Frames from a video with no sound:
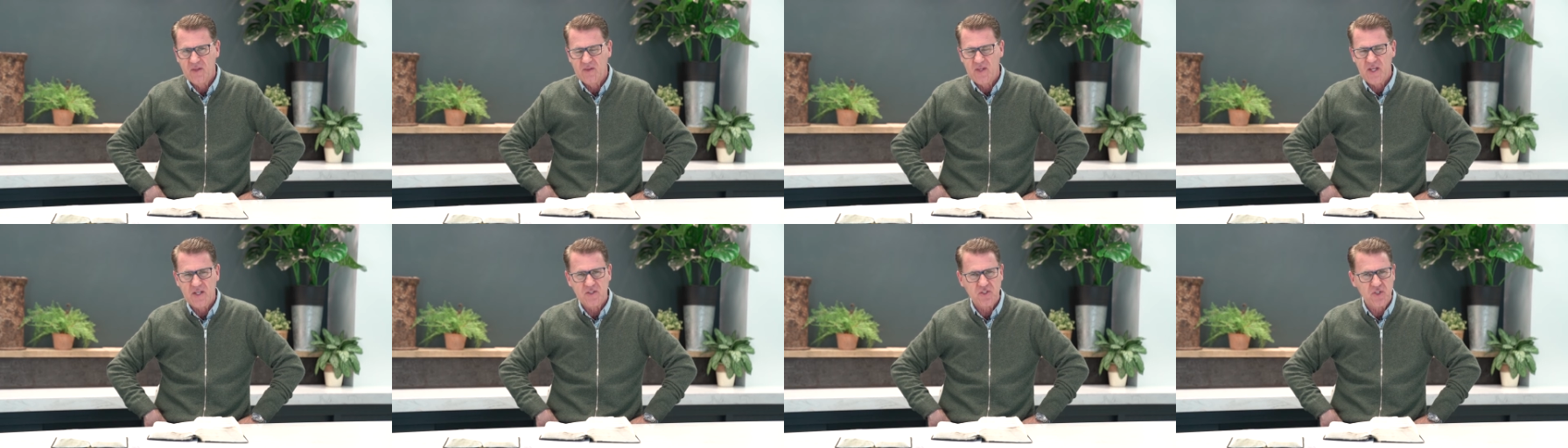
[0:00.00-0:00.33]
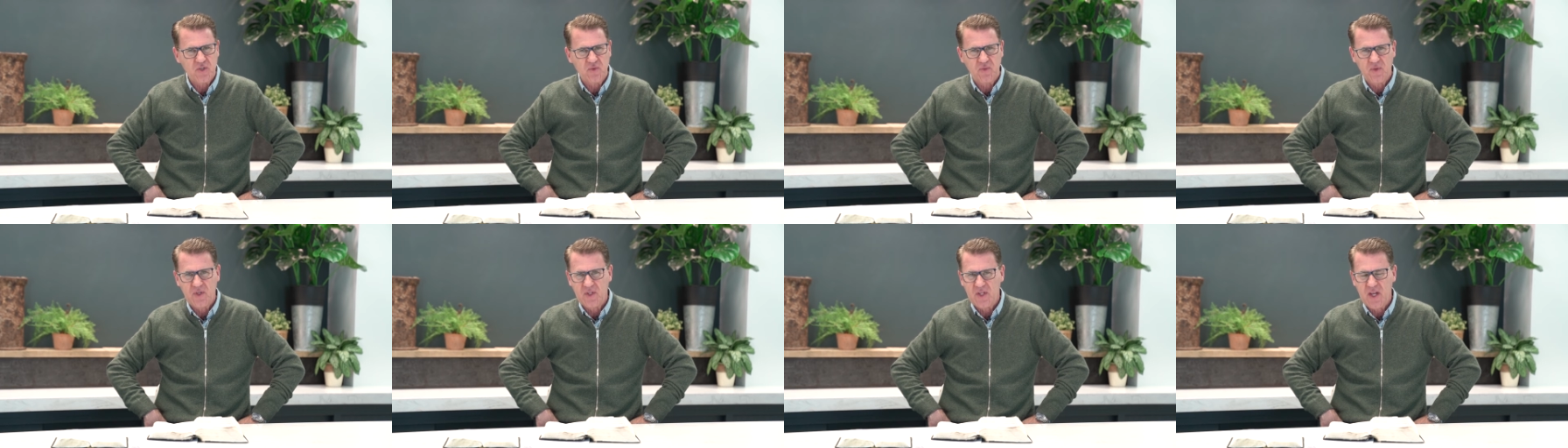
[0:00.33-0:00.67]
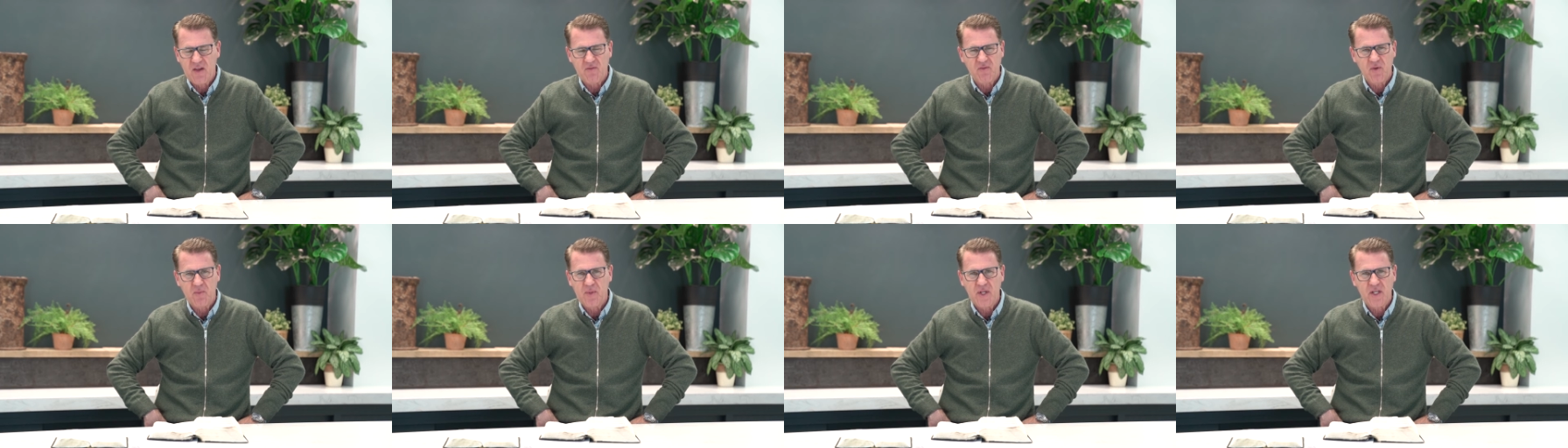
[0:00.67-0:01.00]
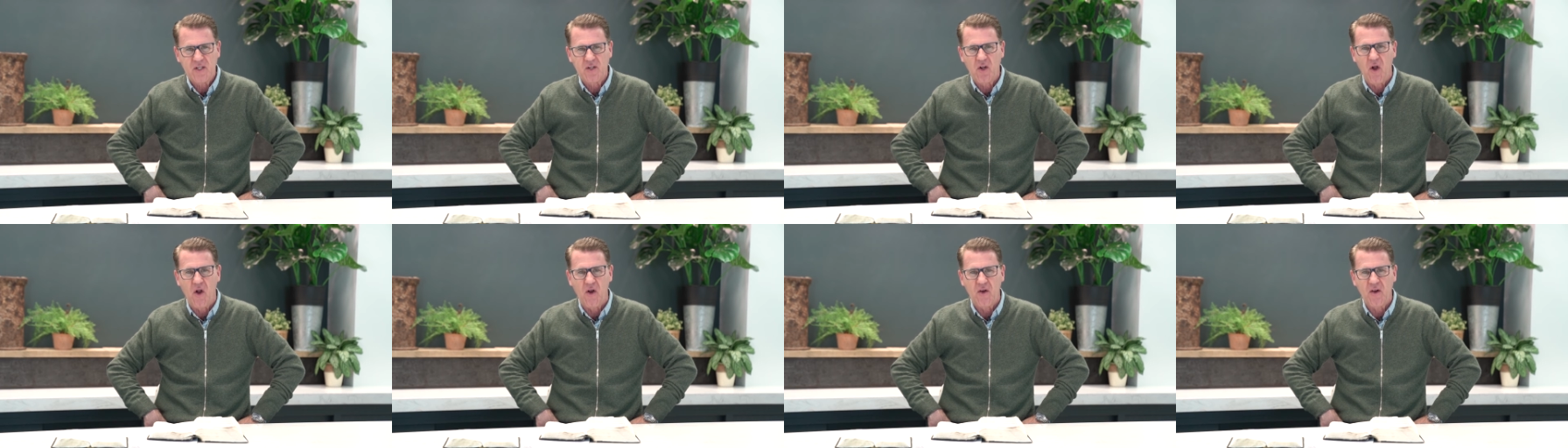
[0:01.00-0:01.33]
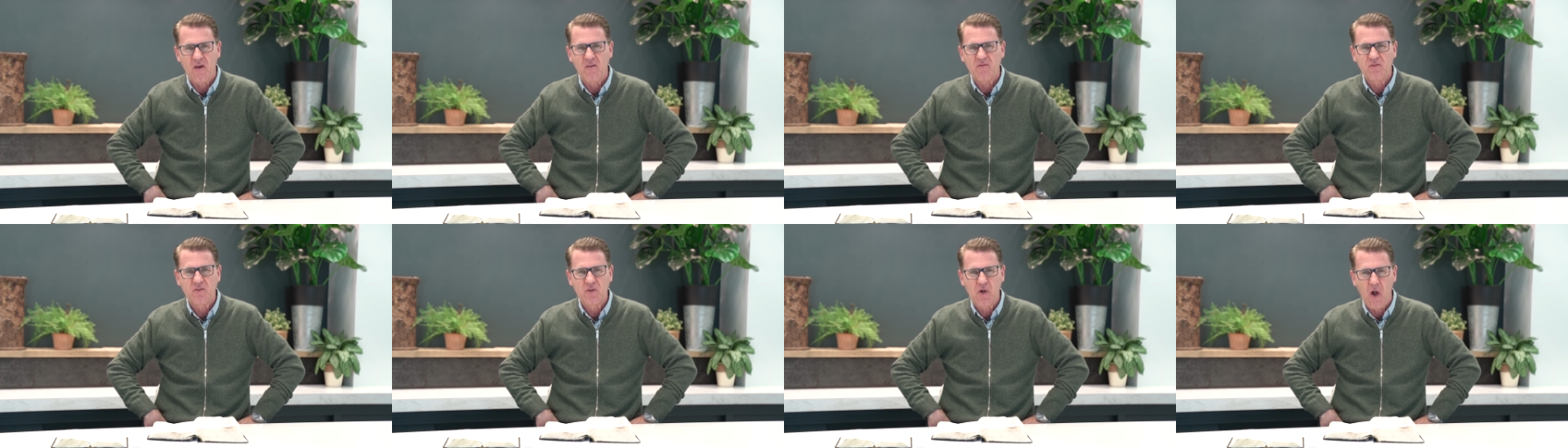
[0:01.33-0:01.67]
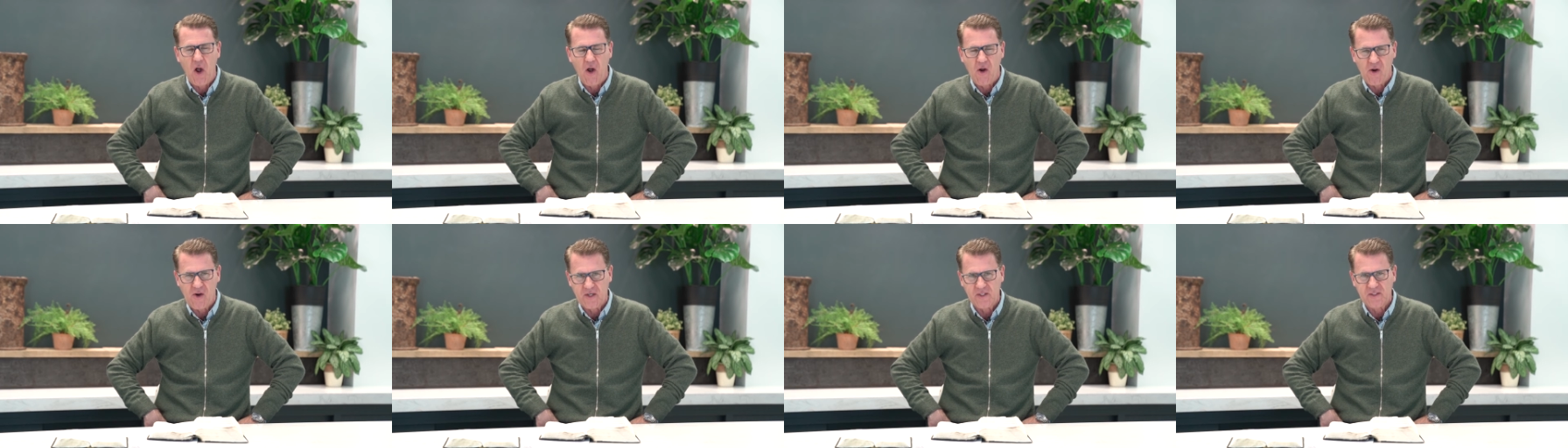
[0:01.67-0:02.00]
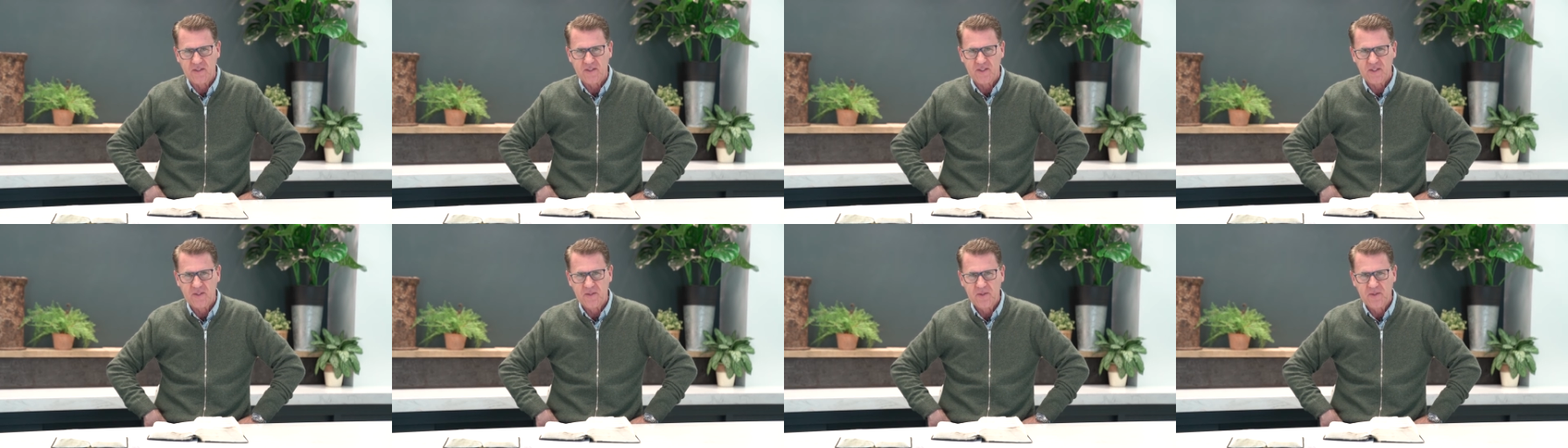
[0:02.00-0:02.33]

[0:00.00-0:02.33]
that you will never be caught off guard